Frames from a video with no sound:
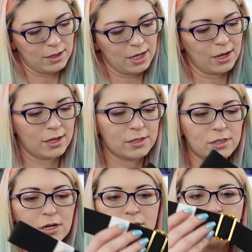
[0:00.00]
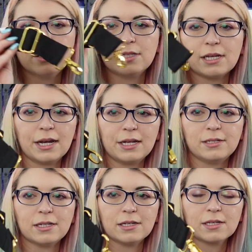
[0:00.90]
And on the inside,
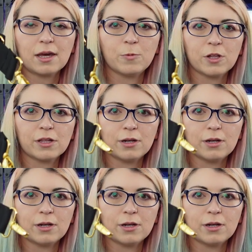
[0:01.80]
it does come with